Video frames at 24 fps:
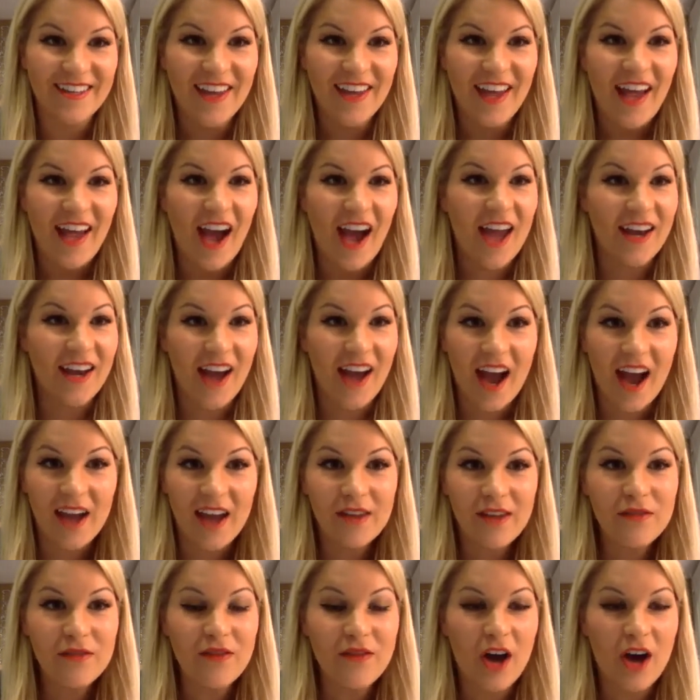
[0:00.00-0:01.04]
and
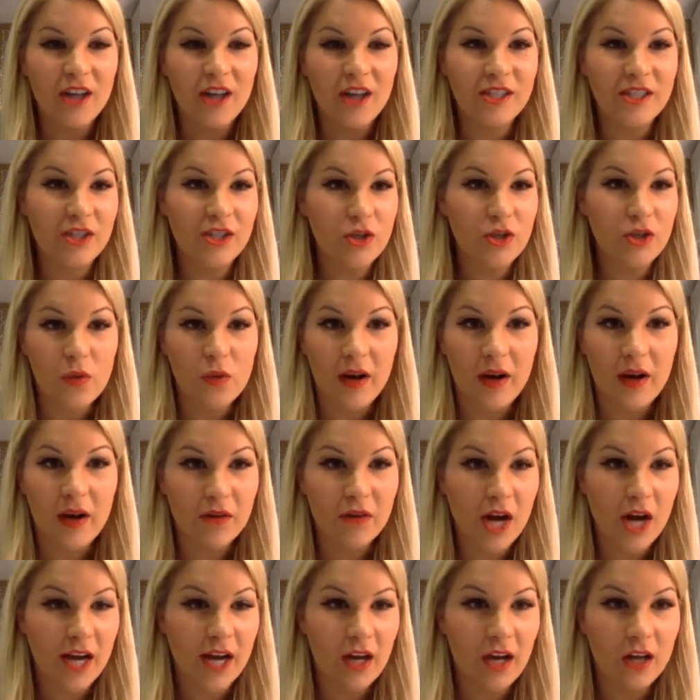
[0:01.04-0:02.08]
I've got to do whatever
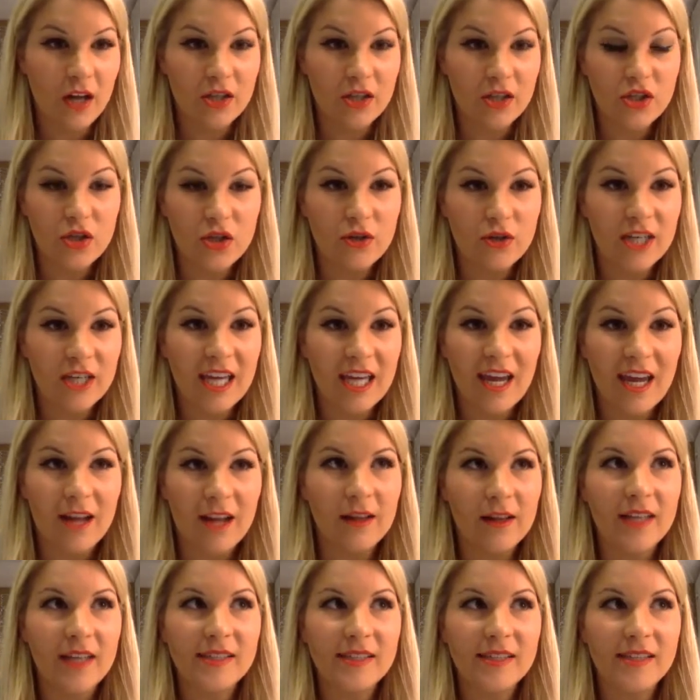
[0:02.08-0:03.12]
I got to do to get,
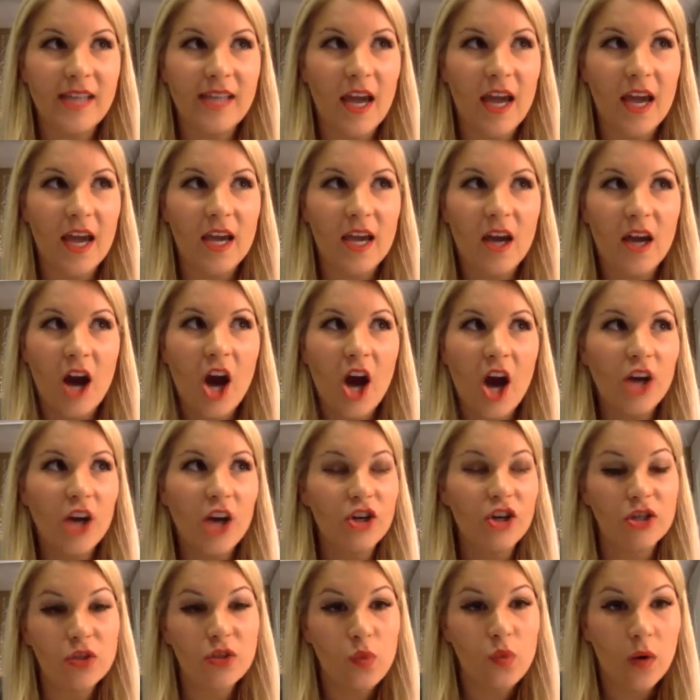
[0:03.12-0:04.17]
let's say
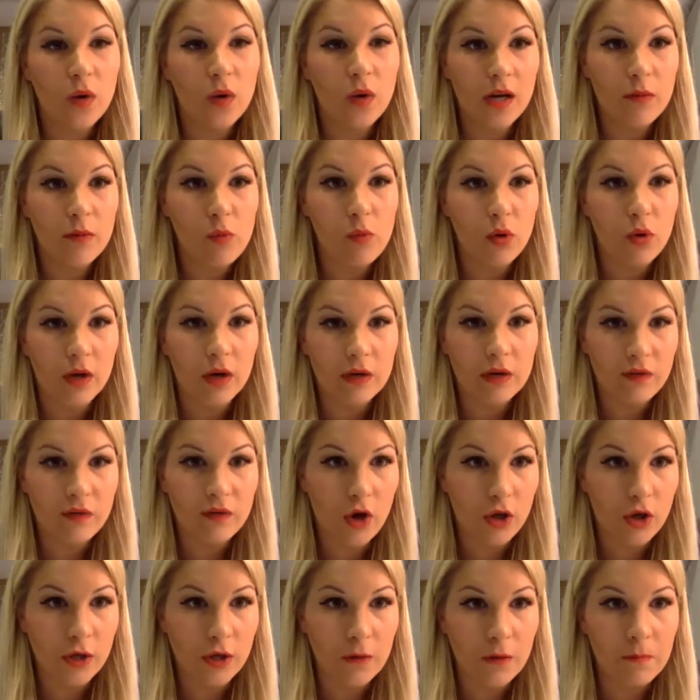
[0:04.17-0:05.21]
120 more in
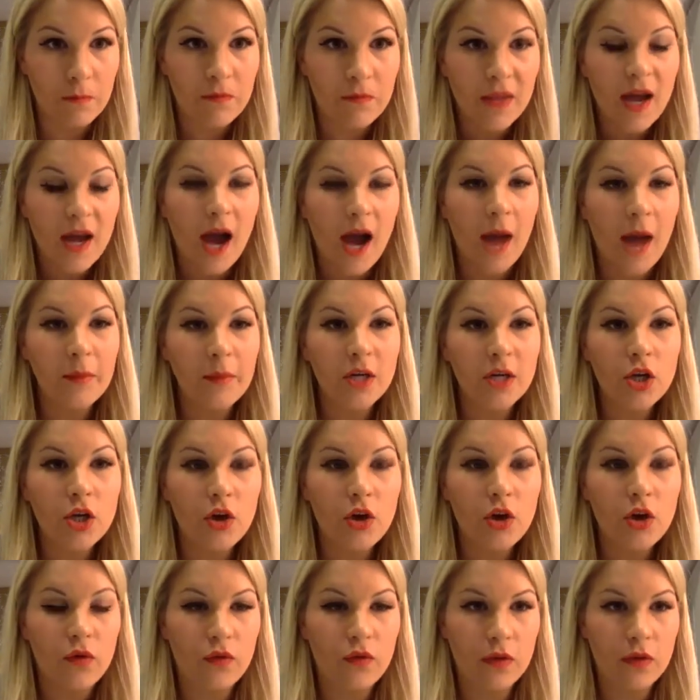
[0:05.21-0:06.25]
volume, I'm going to
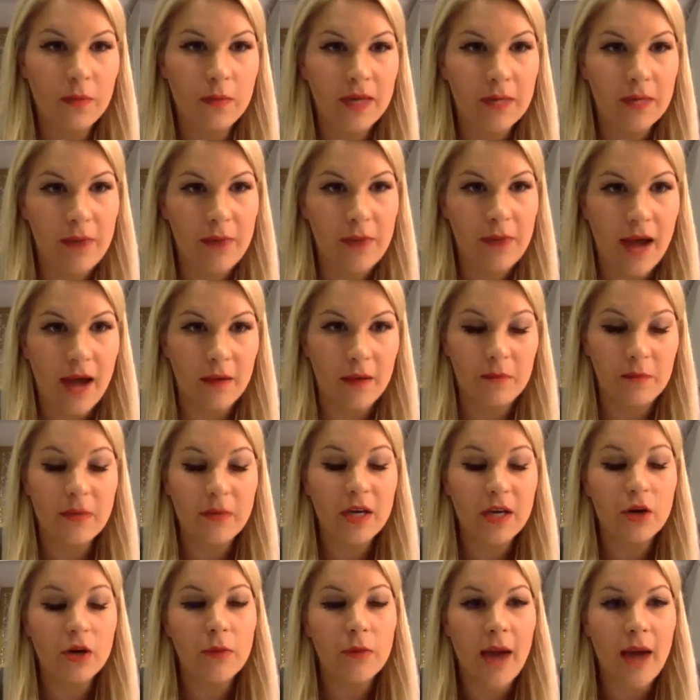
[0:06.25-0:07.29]
go for the
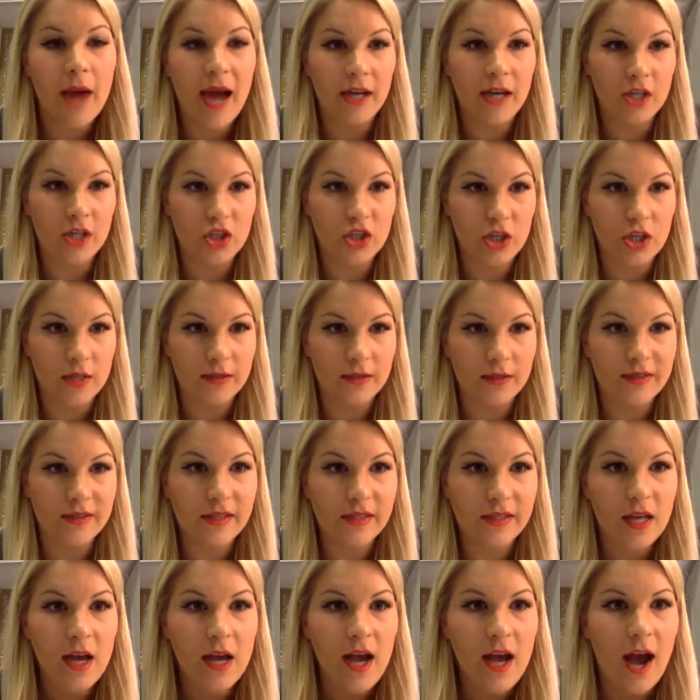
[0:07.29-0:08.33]
bigger
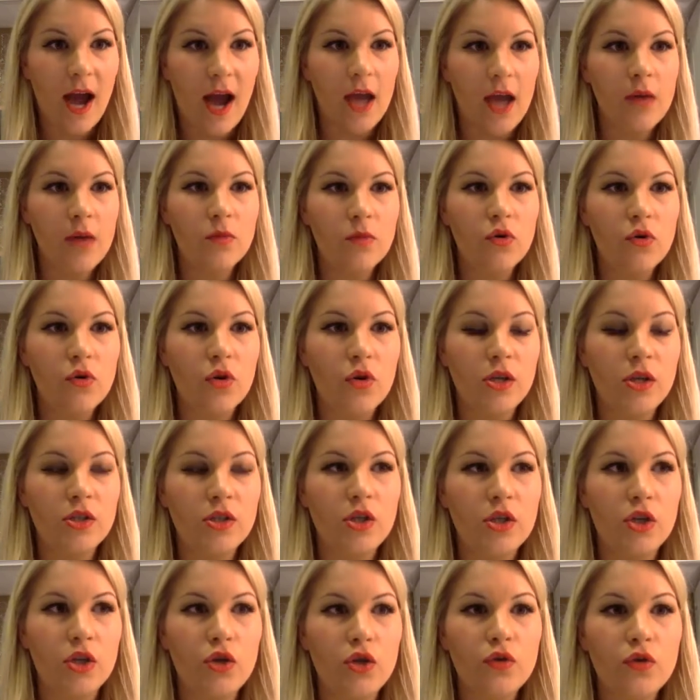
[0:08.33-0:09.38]
packages. I am going
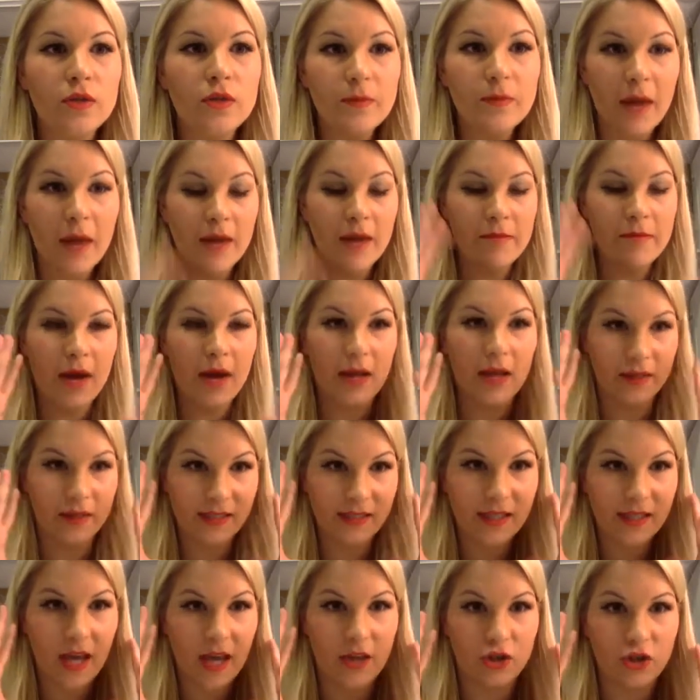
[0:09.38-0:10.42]
to use my
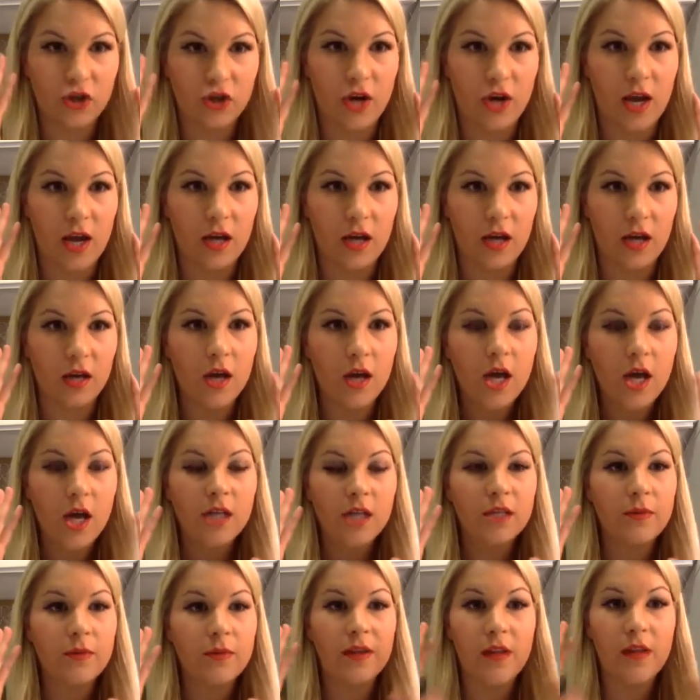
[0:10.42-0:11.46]
mindset trick
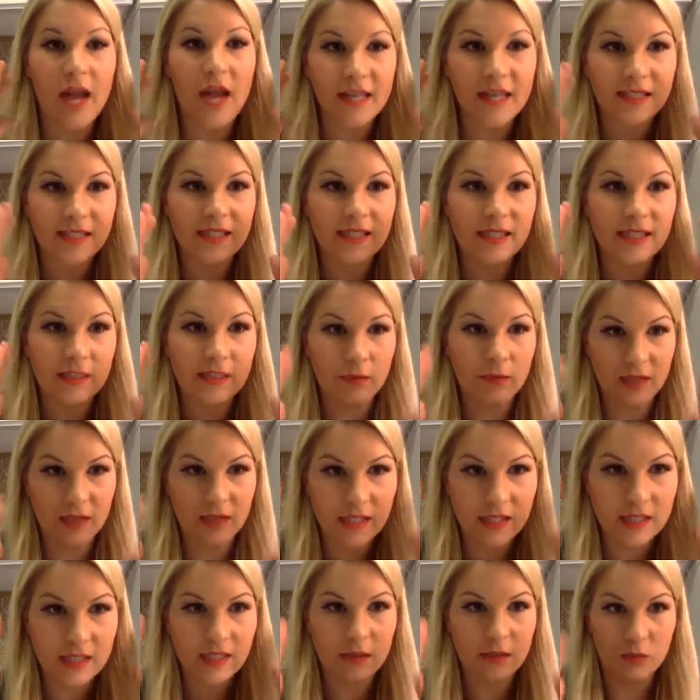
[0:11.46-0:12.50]
to be system,
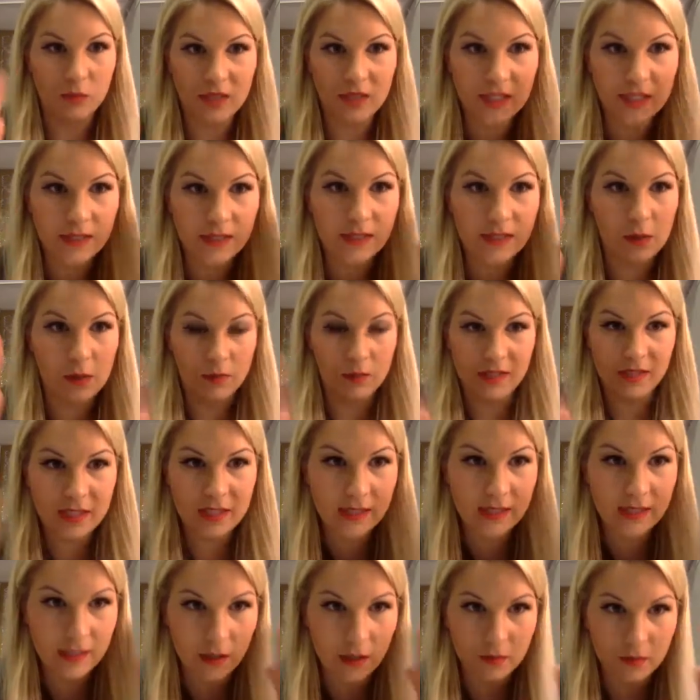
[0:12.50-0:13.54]
system, system,
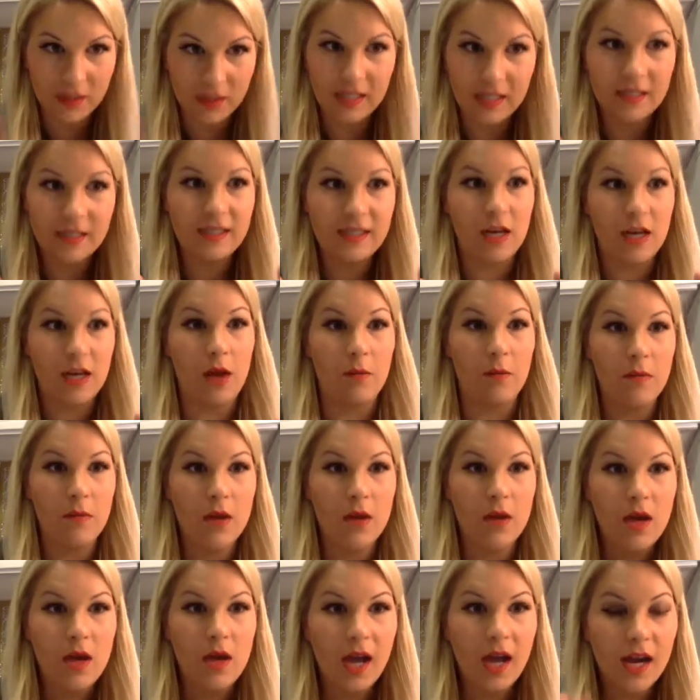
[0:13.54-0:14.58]
system, system,
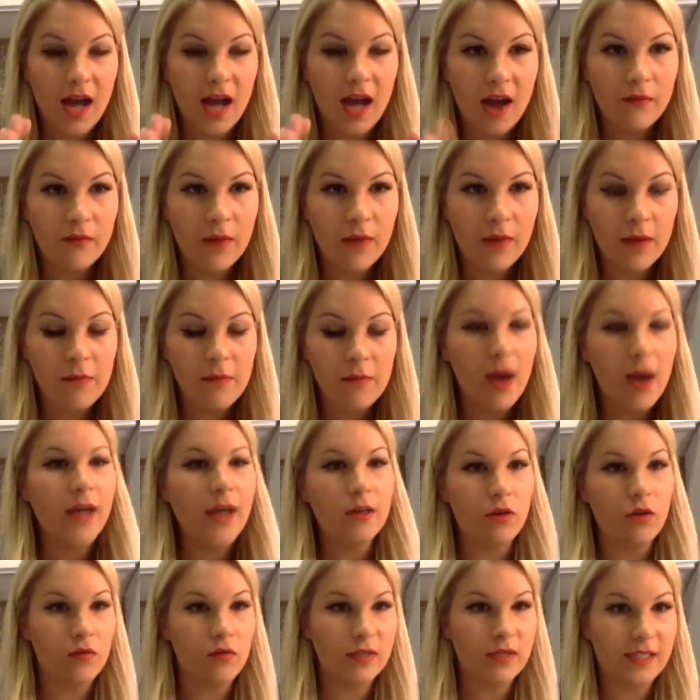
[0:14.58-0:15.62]
and have my mind
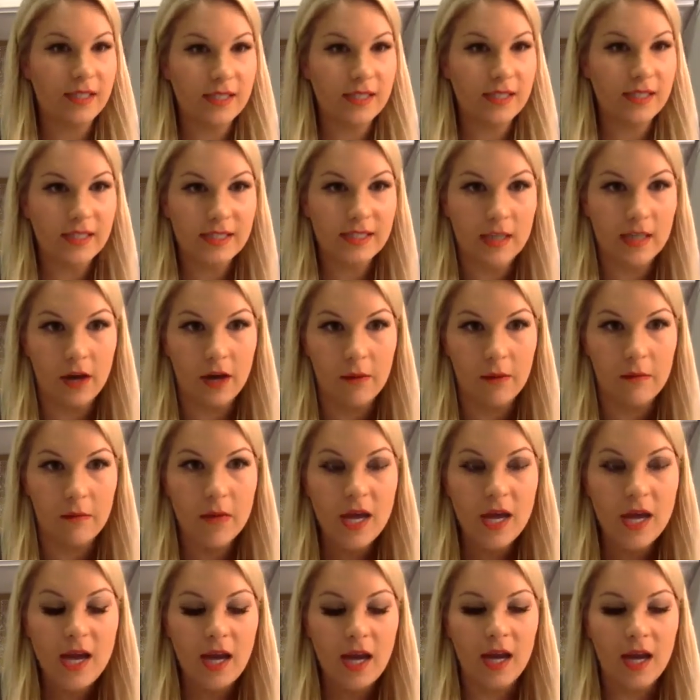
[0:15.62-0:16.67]
on the system.
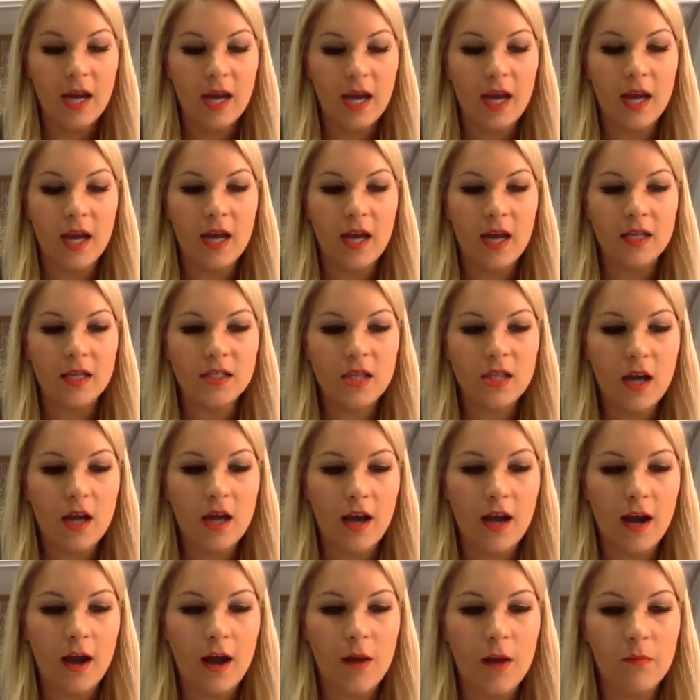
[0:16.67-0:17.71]
And
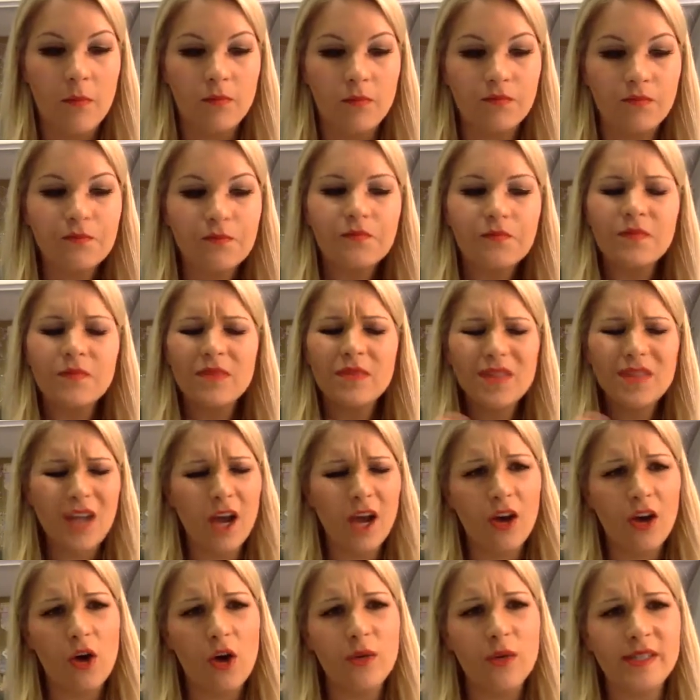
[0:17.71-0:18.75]
I
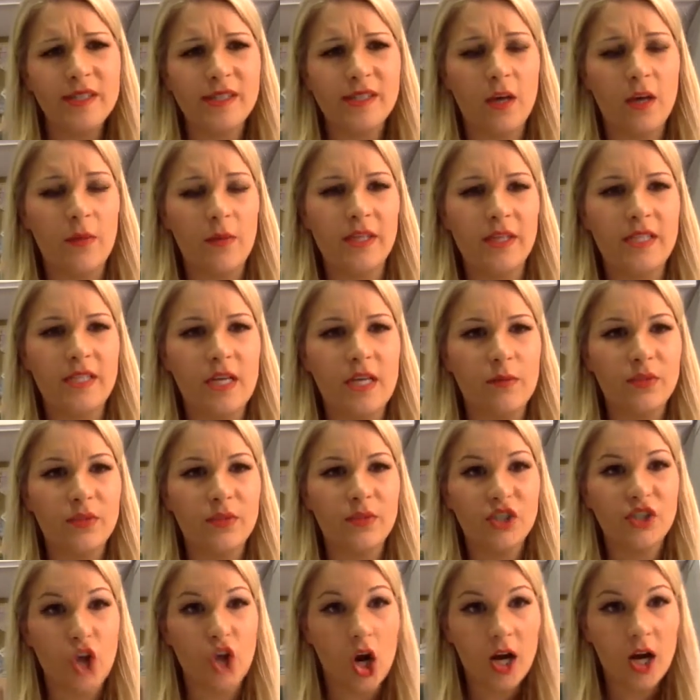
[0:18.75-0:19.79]
always tell my team,
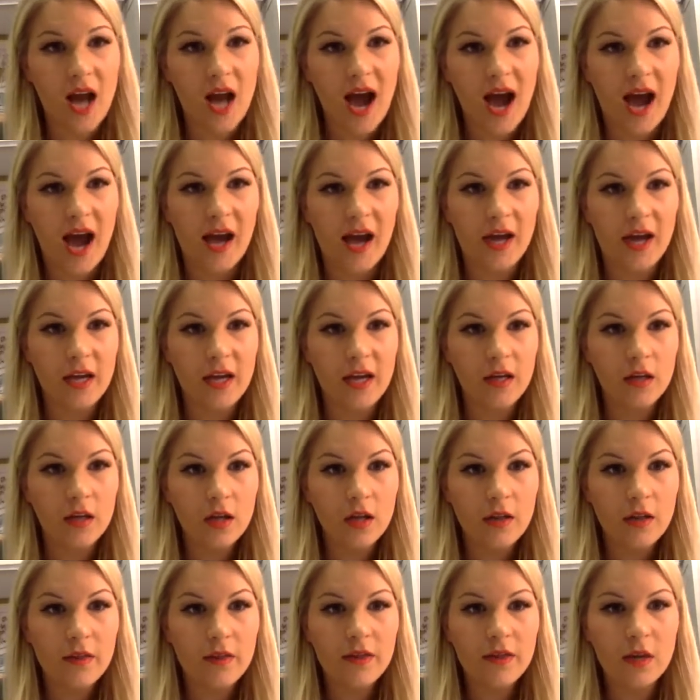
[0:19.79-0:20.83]
start high,
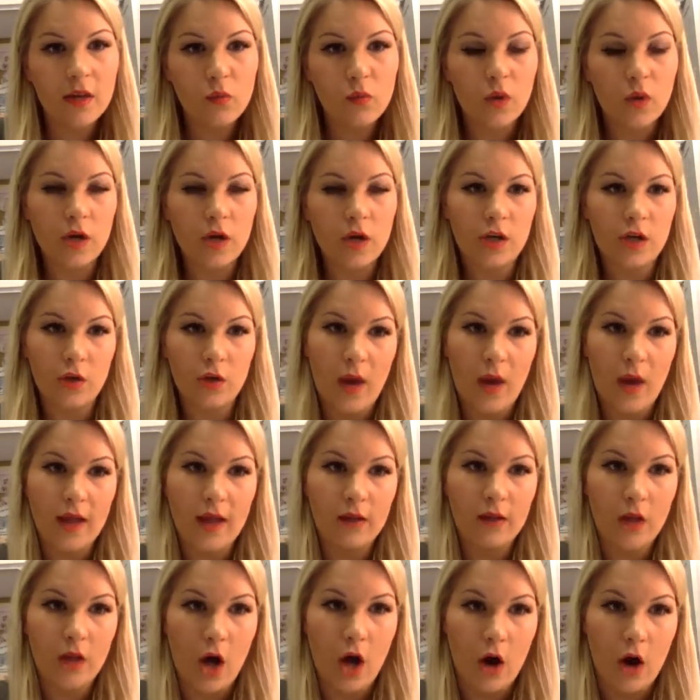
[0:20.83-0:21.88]
then work your way
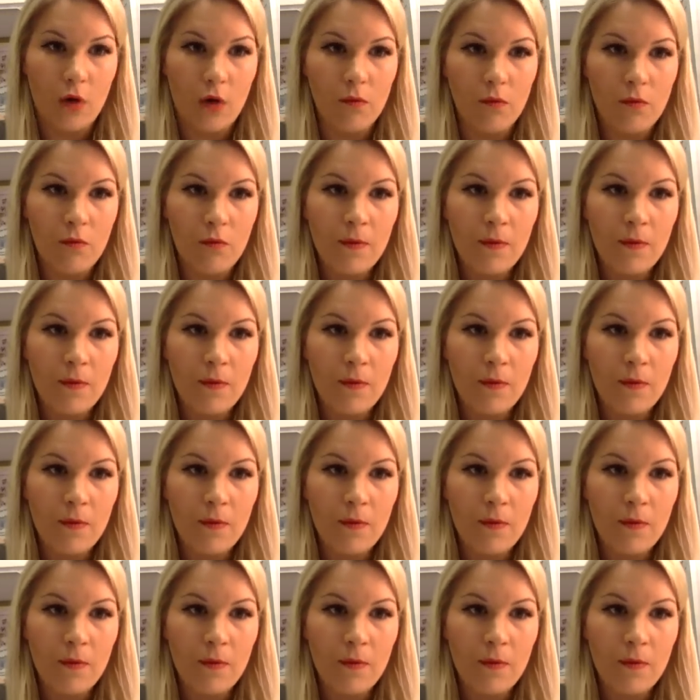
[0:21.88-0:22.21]
low.